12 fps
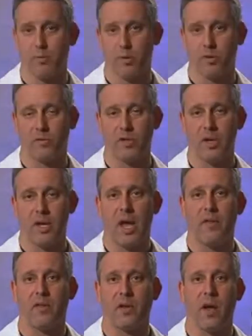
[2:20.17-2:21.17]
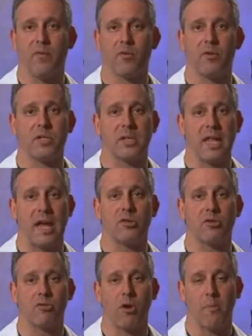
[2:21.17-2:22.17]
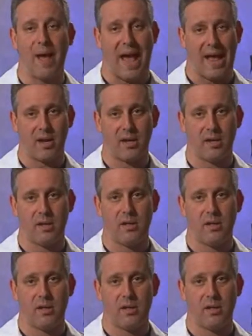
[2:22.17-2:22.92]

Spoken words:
removed, and the cover is allowed to grow back.